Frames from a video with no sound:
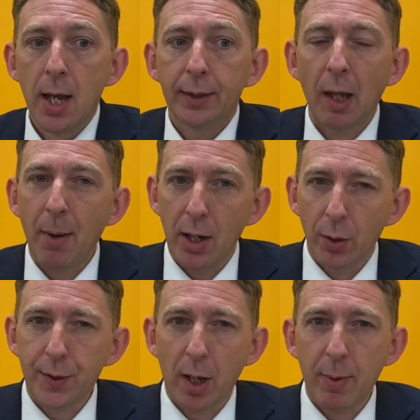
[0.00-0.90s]
There may
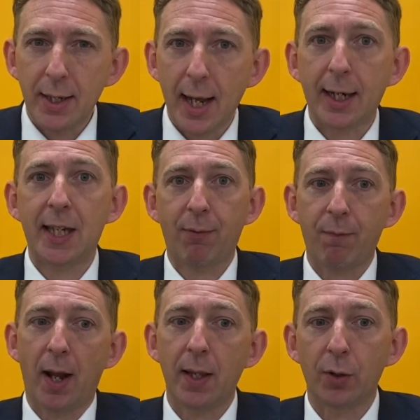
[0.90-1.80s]
also be negative
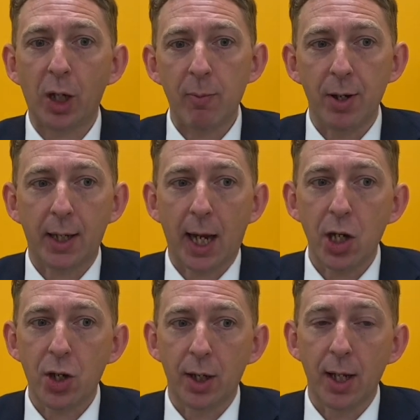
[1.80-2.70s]
effects on
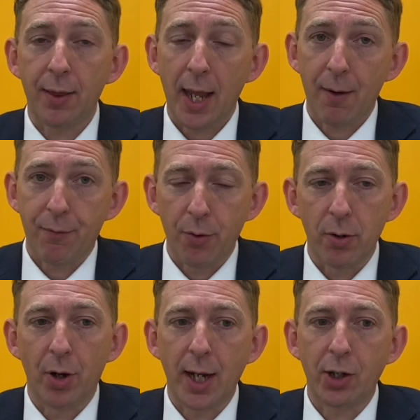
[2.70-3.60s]
communication and
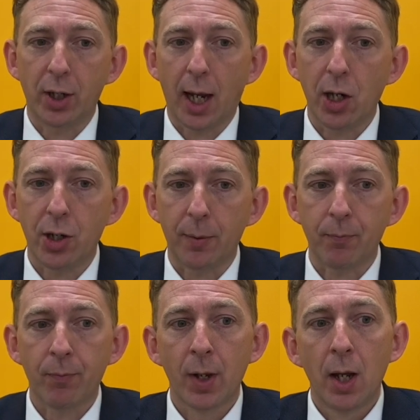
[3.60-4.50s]
therefore on education.
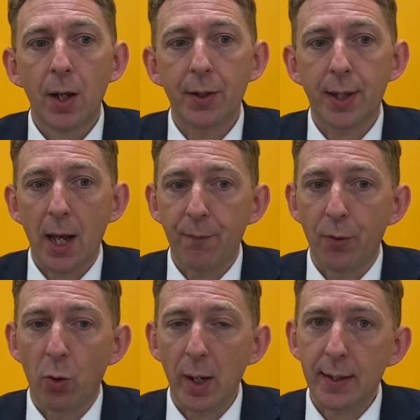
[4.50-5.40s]
So
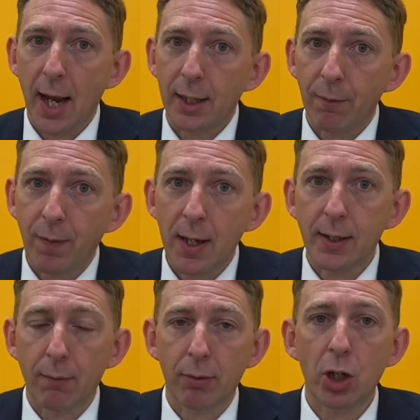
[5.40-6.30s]
therefore, we're saying that face
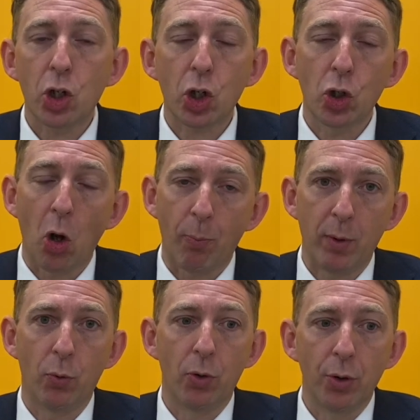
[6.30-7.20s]
coverings should not
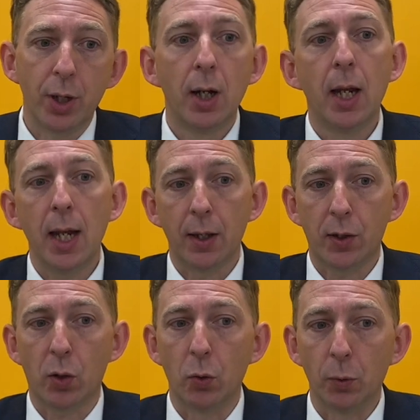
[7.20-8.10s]
be worn in
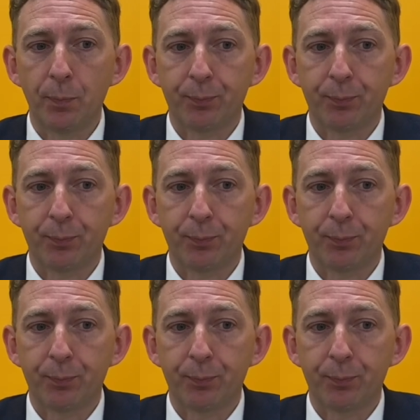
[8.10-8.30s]
school.